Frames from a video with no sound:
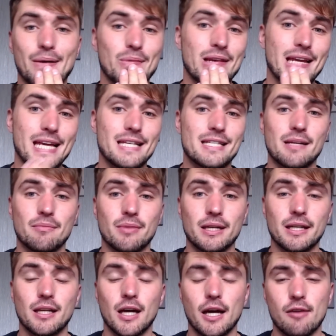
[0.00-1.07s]
We need somebody
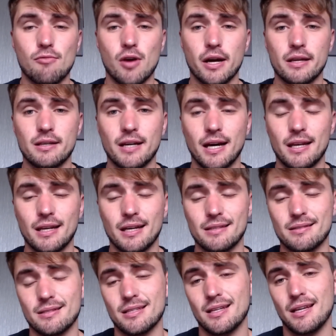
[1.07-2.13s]
like a Ryan Kent,
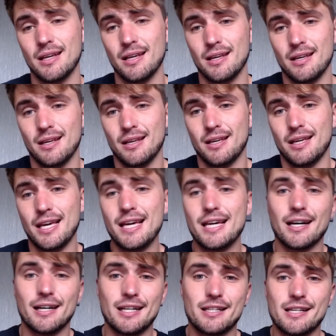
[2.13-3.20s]
and he
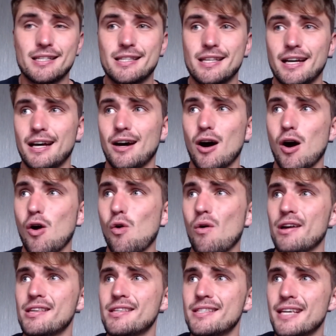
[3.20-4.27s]
kind of does the whole
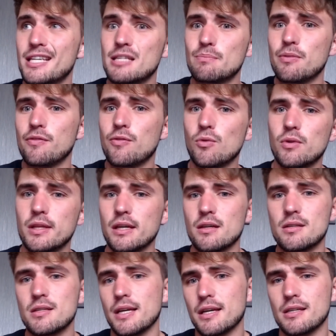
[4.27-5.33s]
assist before the
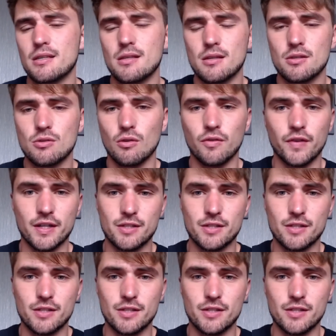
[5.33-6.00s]
assist sort of thing.